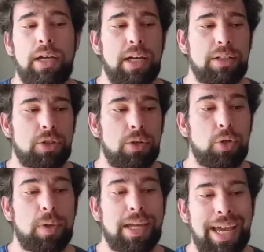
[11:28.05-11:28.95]
And so
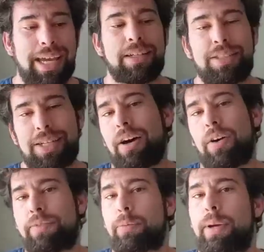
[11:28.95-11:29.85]
you can
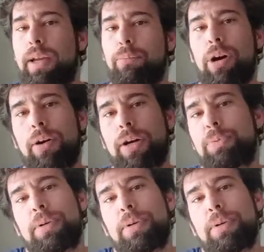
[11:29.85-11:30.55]
tell if you're making progress,